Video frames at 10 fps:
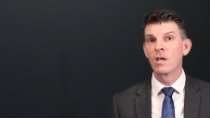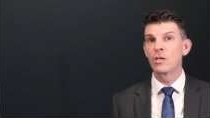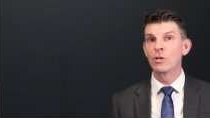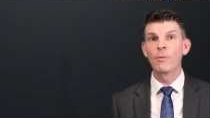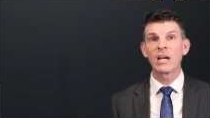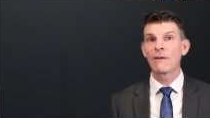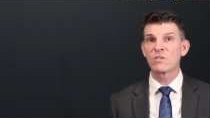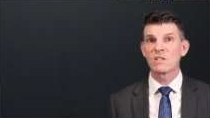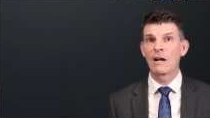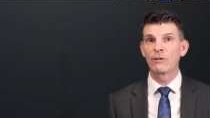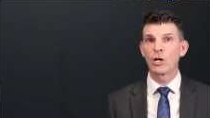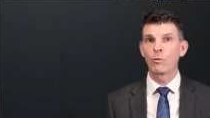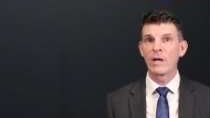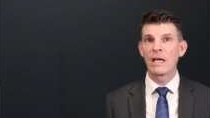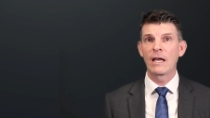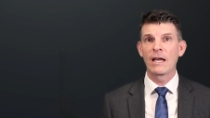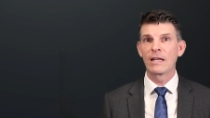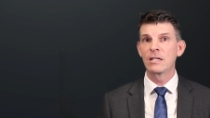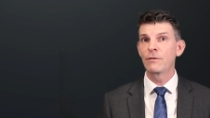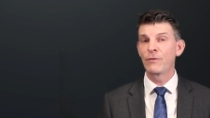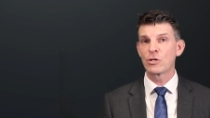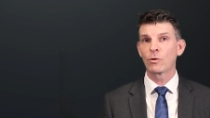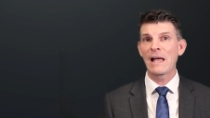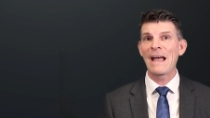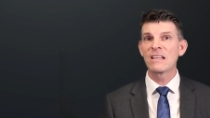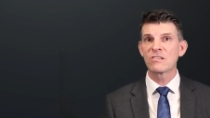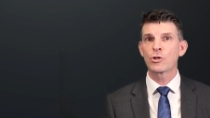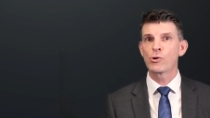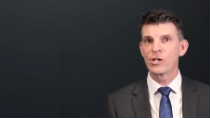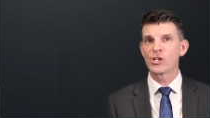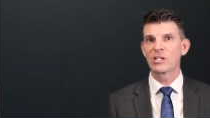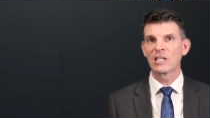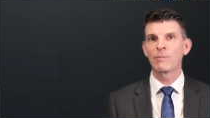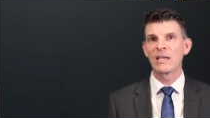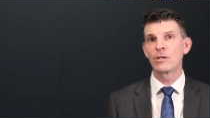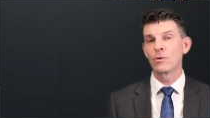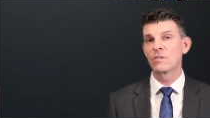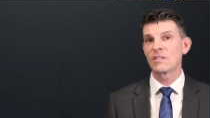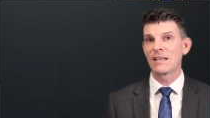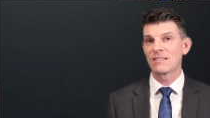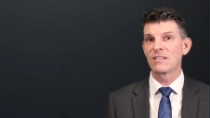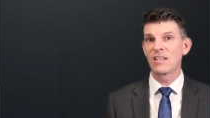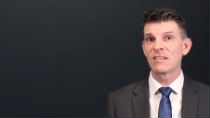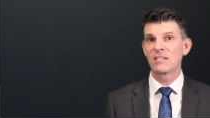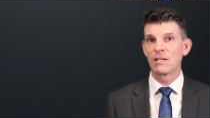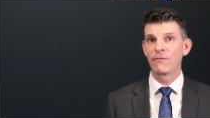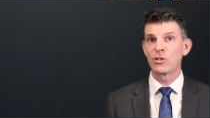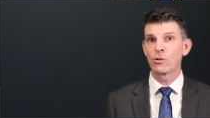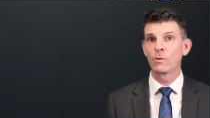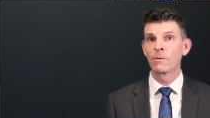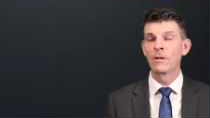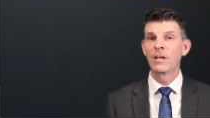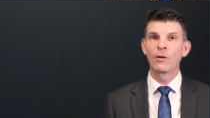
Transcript: You might have a scenario where an individual has traditionally been used as the test individual